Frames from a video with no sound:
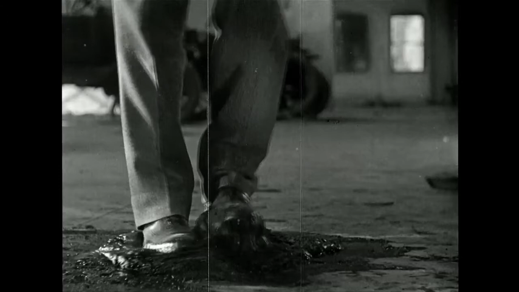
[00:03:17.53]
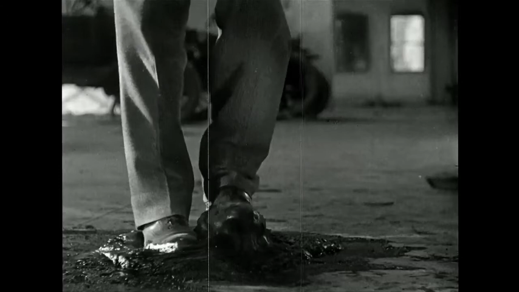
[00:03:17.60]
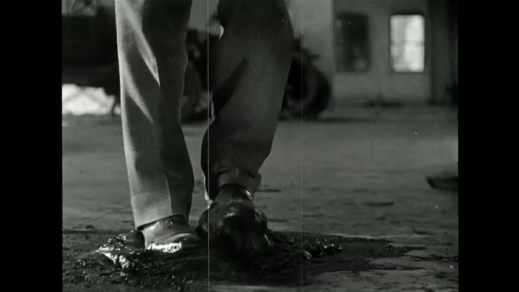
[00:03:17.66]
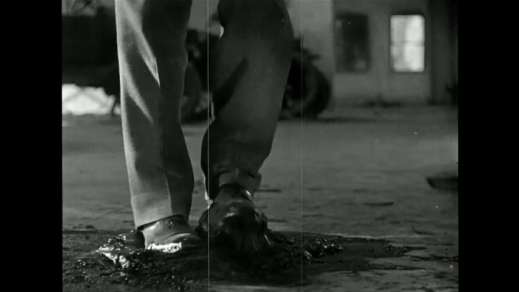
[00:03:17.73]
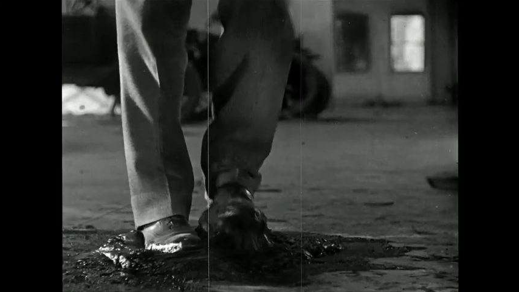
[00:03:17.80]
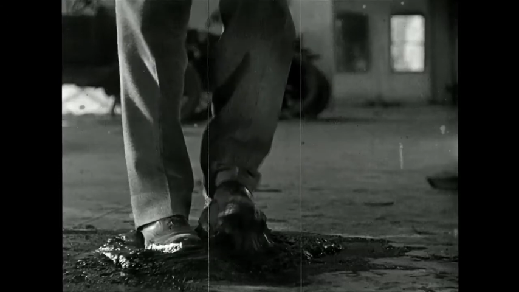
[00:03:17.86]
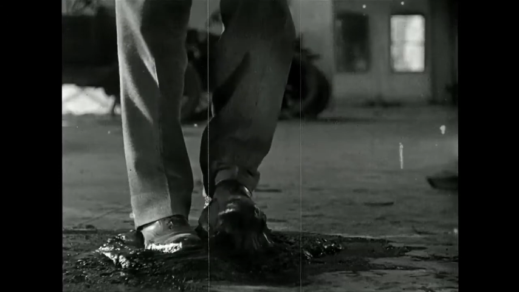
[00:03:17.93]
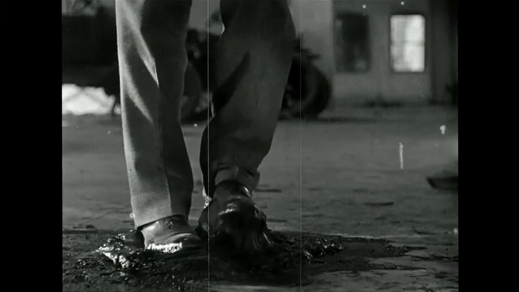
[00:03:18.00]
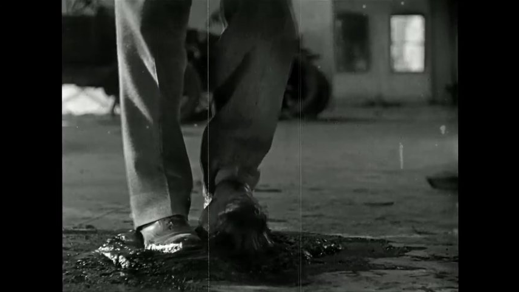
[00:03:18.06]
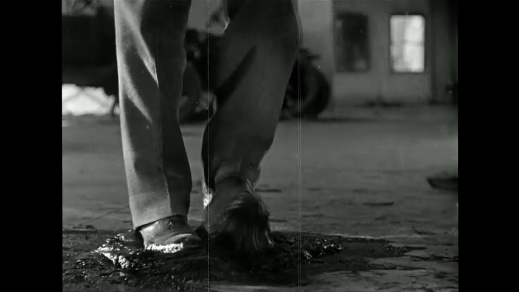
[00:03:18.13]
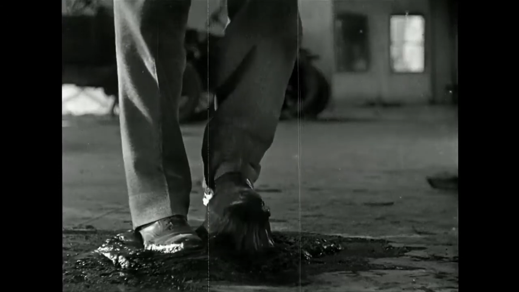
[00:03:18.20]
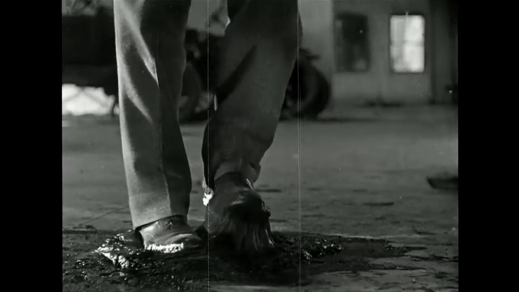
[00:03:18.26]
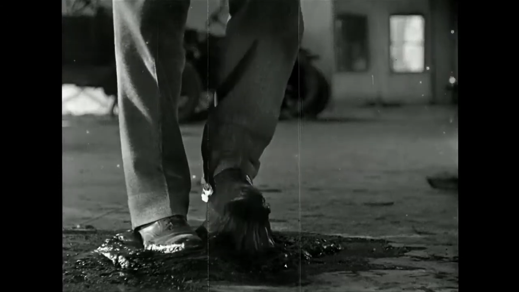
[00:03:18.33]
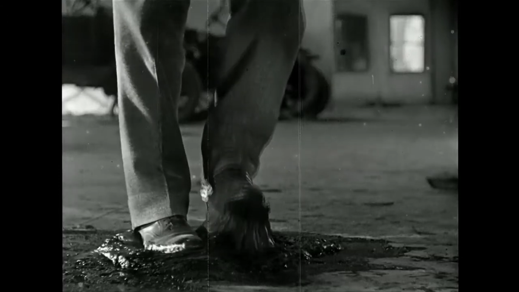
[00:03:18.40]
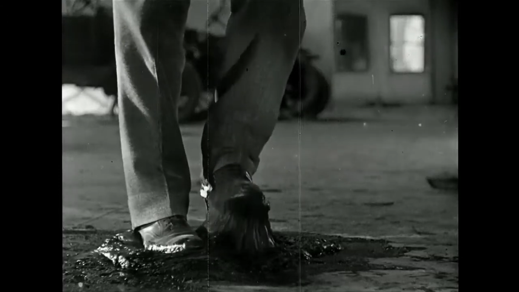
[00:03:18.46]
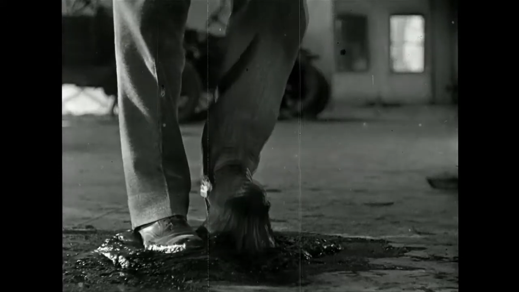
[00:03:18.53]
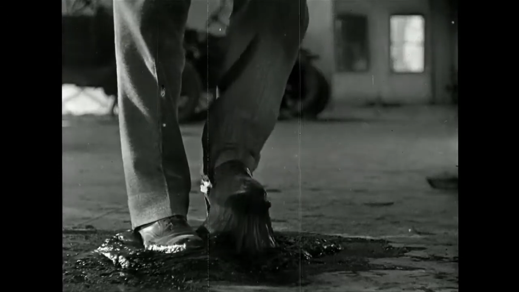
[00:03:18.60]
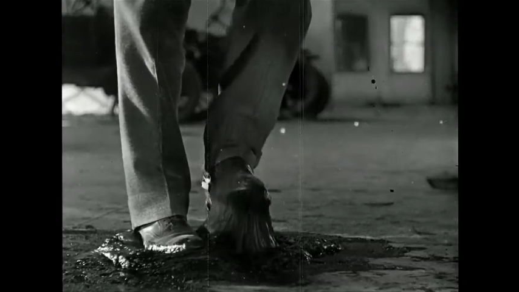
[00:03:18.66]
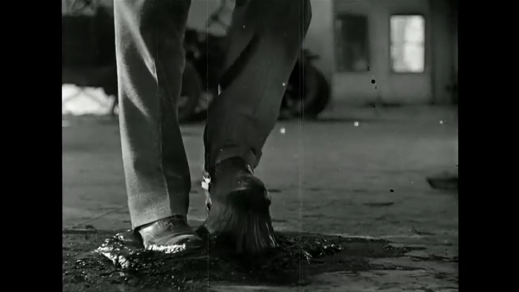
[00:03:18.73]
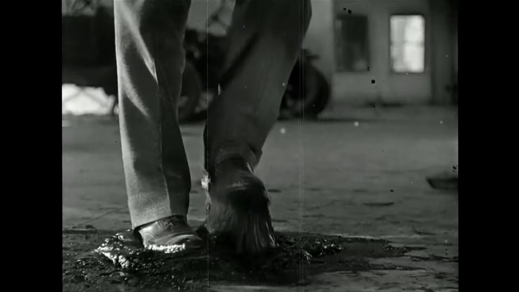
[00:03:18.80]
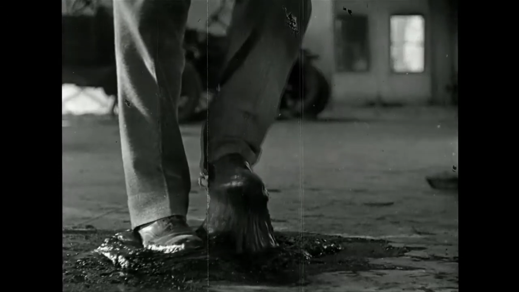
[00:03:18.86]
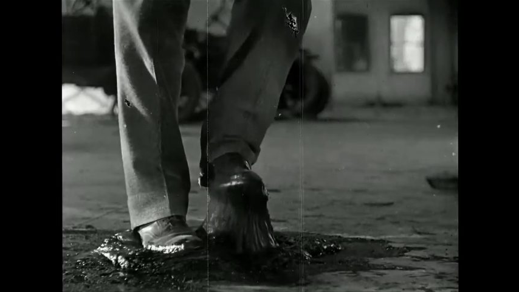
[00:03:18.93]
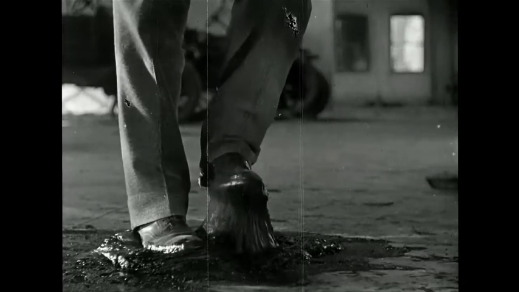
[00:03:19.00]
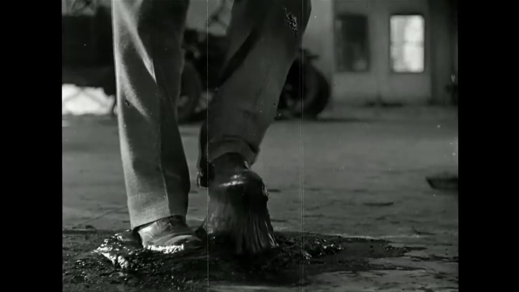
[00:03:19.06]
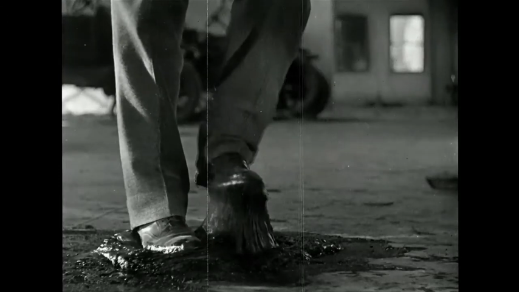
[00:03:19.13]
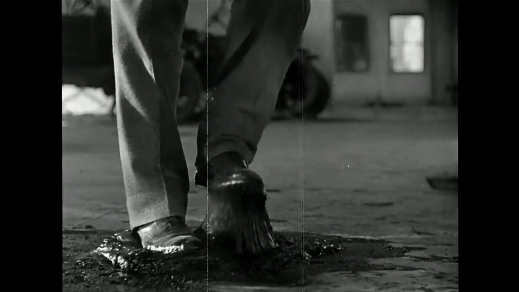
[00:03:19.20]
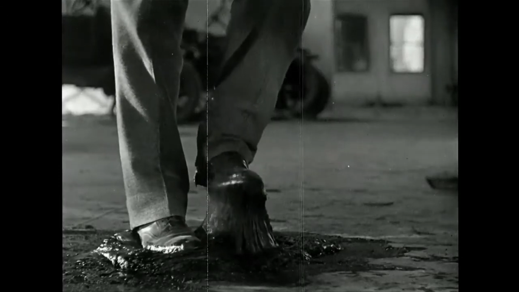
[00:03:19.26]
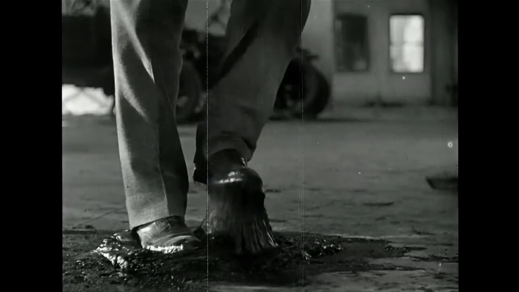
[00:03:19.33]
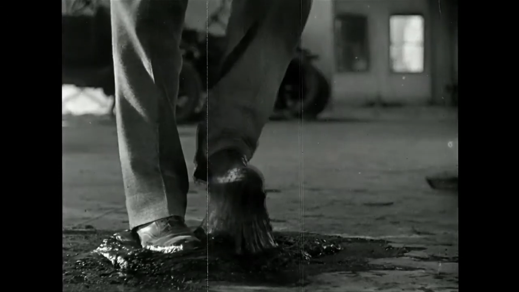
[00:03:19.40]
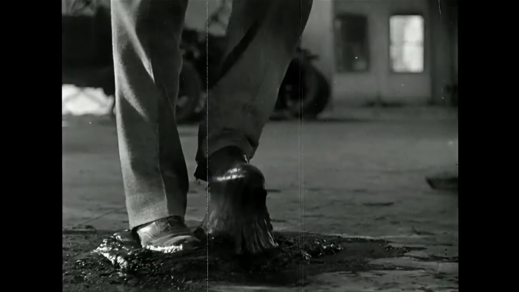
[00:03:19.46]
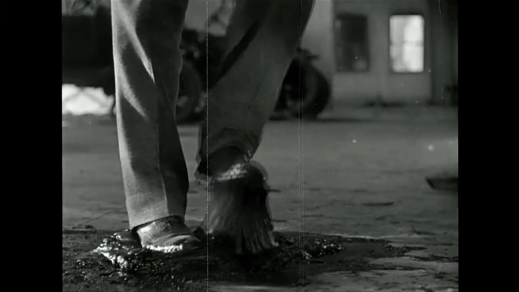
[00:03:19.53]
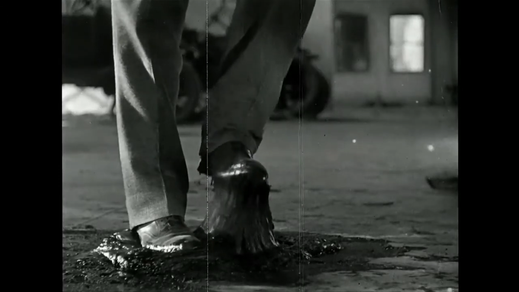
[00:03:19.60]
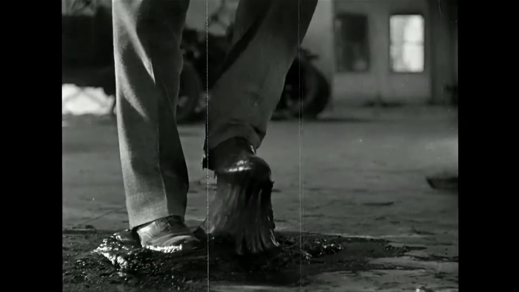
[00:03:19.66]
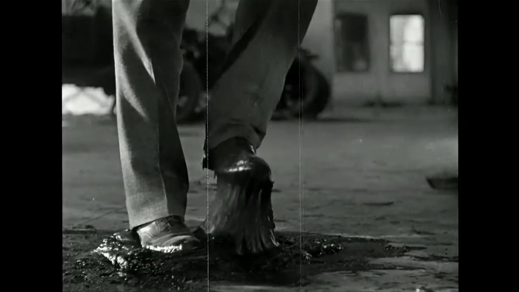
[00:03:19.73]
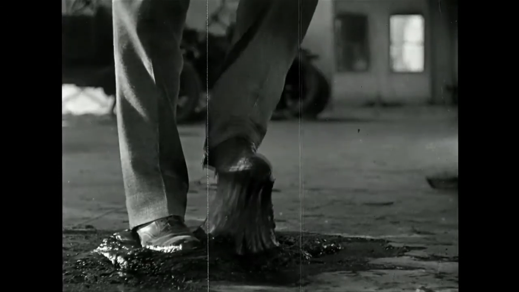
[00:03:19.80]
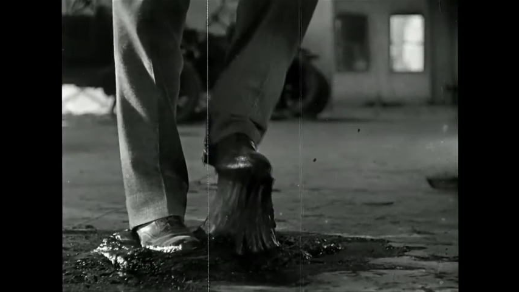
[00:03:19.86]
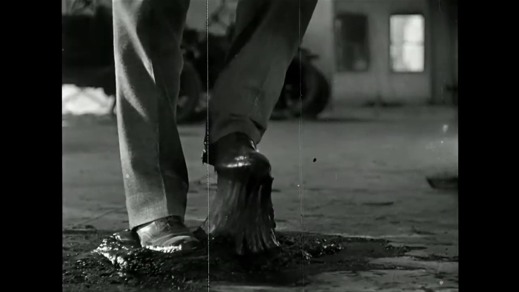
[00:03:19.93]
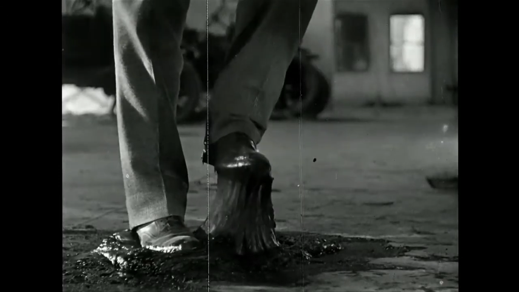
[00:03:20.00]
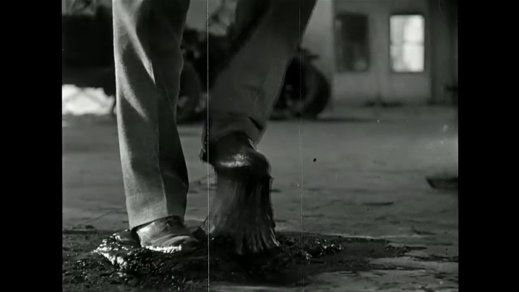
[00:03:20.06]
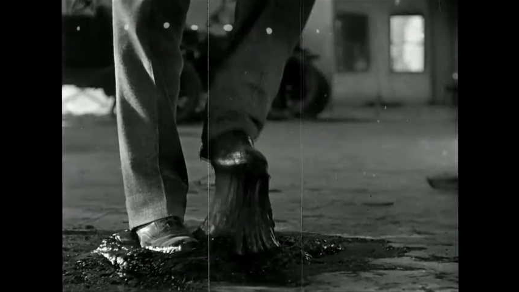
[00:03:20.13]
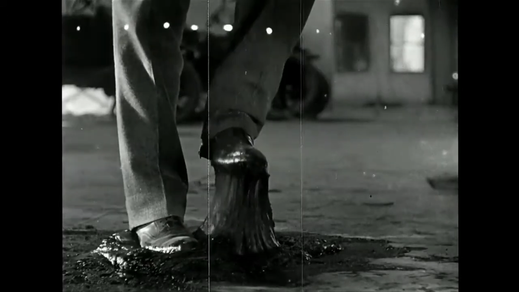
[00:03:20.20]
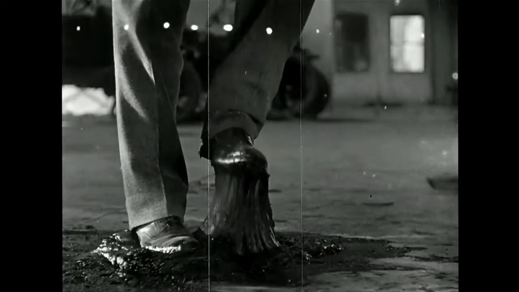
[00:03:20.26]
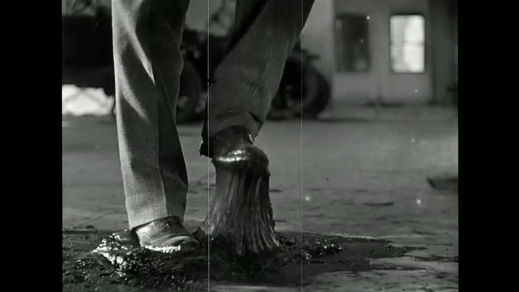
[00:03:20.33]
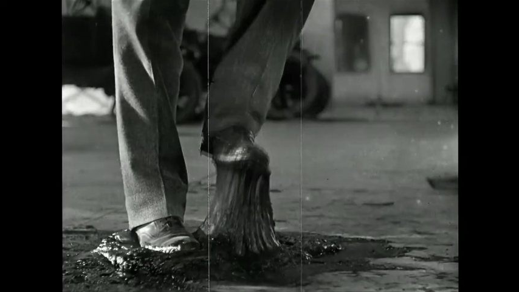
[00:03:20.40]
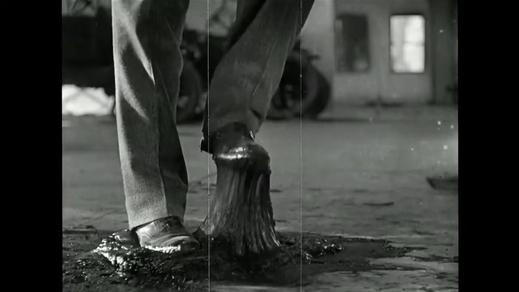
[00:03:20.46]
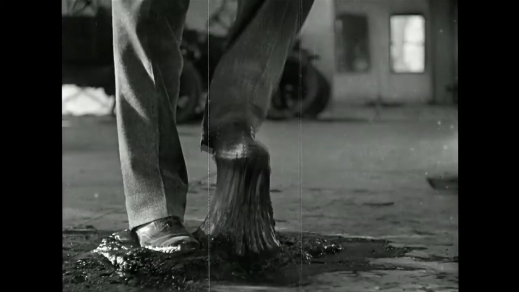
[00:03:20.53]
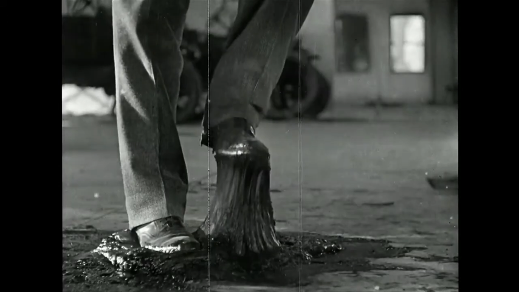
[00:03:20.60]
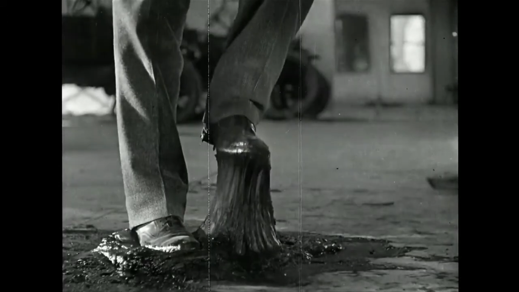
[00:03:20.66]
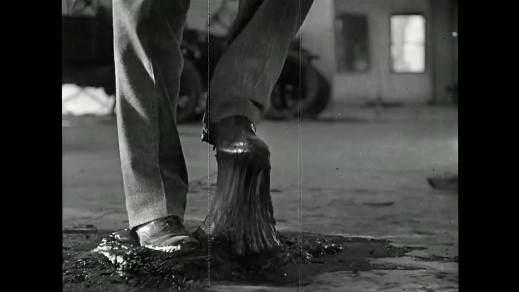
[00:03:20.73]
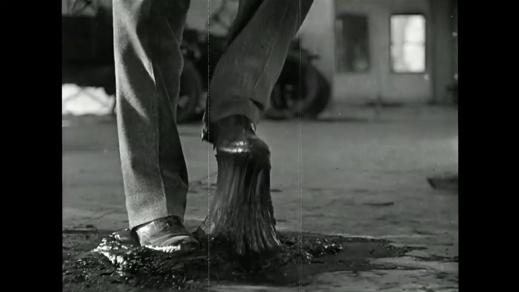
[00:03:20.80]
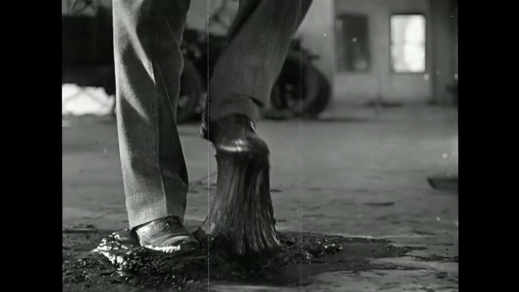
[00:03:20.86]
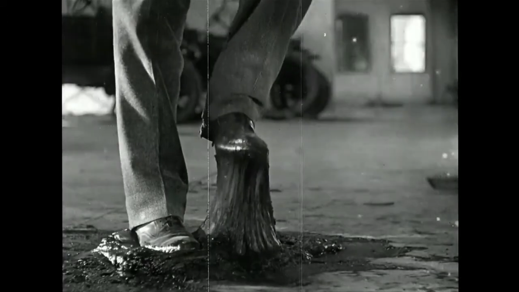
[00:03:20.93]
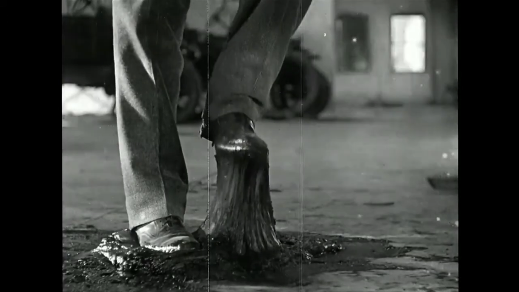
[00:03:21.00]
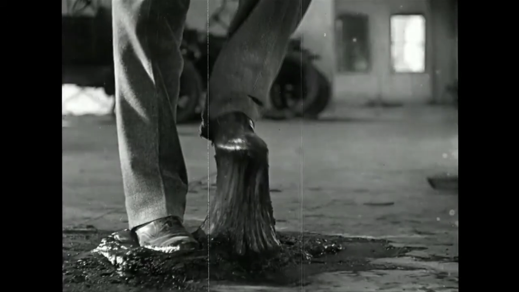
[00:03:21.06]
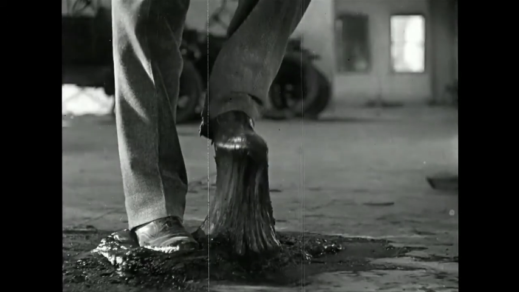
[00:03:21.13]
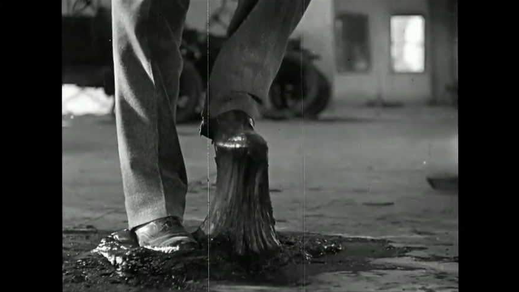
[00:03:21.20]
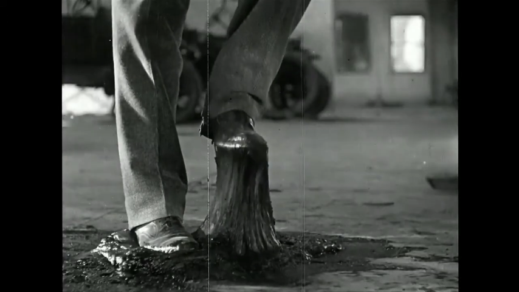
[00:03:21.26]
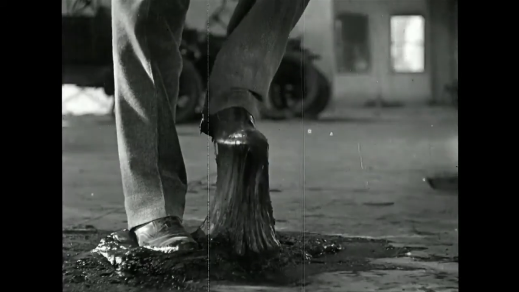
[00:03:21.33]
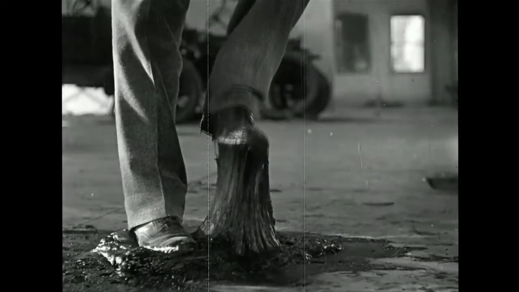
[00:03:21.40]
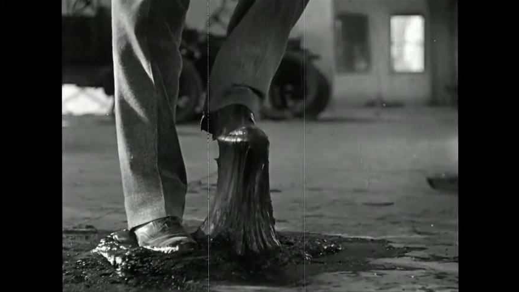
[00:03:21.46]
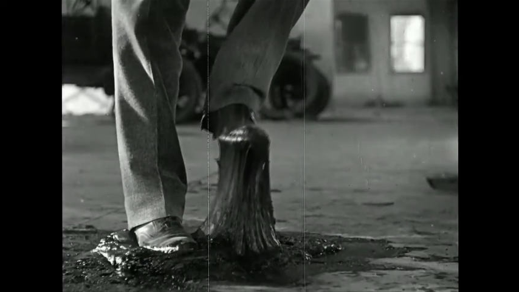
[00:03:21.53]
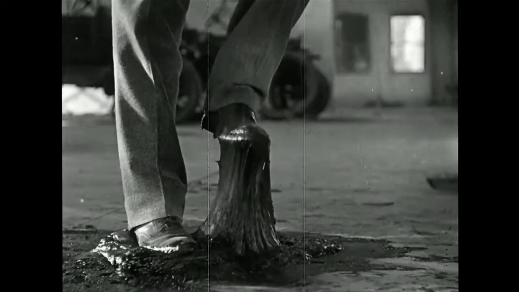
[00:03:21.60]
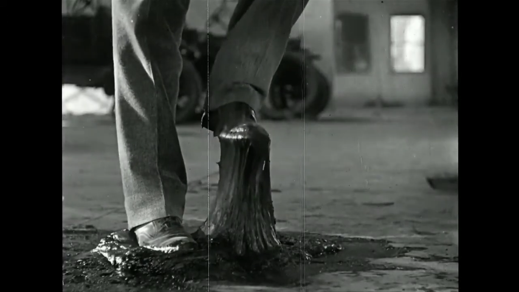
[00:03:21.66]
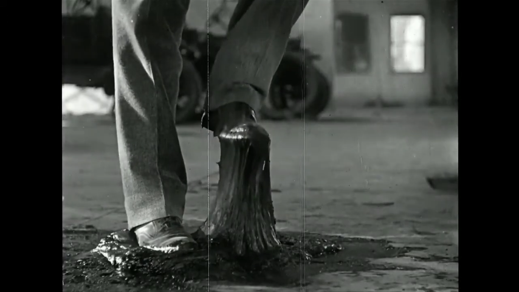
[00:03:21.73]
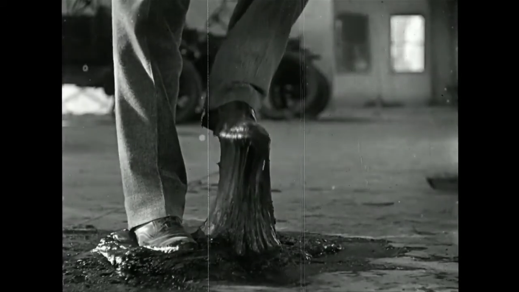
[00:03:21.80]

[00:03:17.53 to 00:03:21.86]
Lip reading: [unreadable: no face in view]